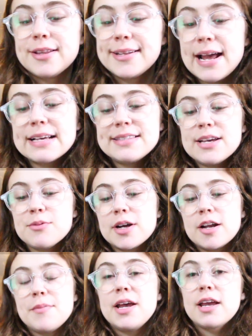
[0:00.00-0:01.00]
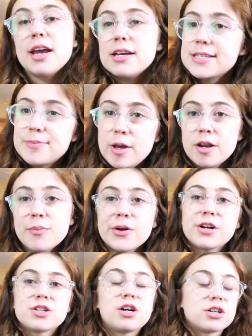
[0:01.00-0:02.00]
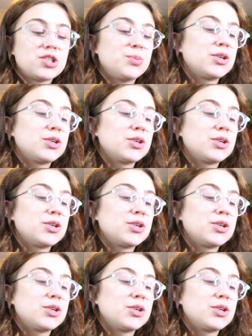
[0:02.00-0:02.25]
the next thing we're gonna make is peanut butter chocolate chip